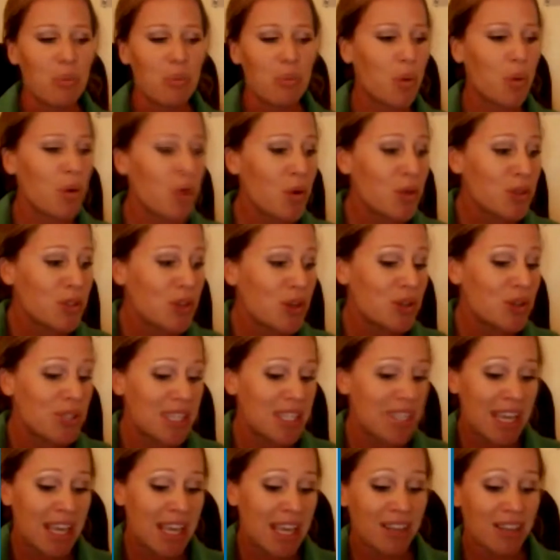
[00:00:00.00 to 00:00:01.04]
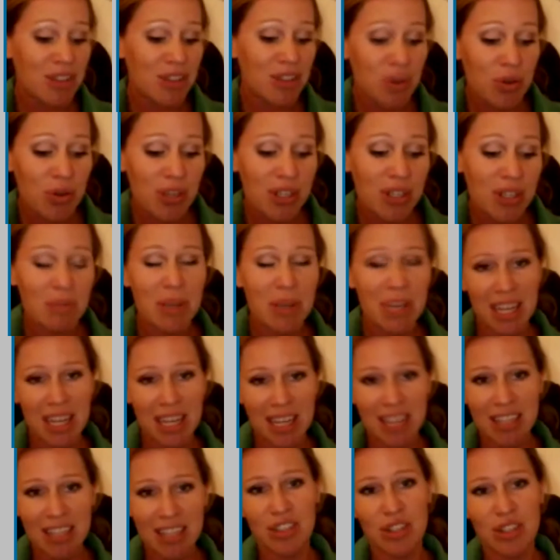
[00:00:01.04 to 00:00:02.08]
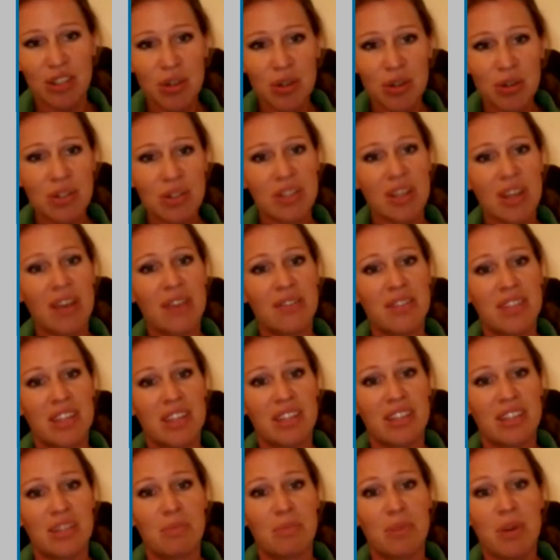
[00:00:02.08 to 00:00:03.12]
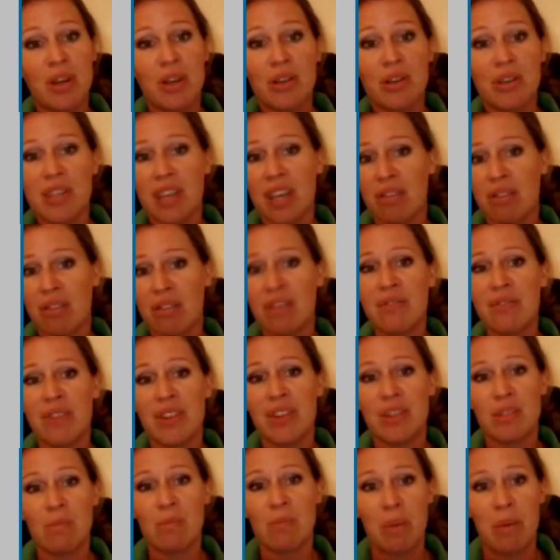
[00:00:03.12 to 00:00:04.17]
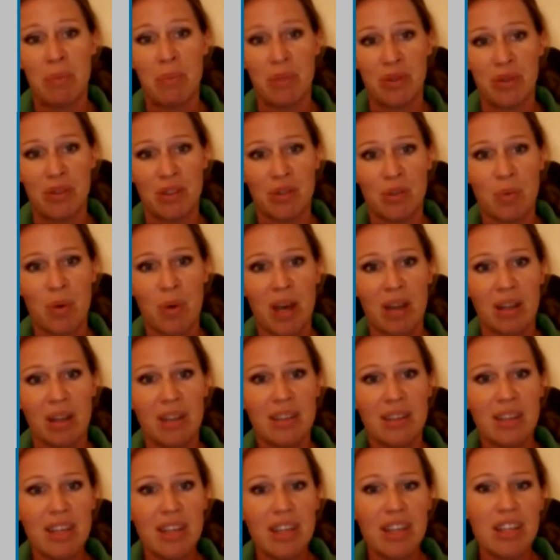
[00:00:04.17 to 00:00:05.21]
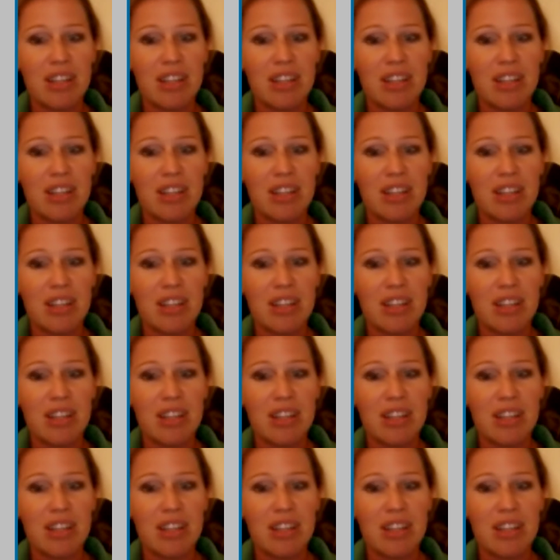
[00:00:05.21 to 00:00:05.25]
But we're also seeing tourists beginning to choose dive centres because they're Greenfins members as well.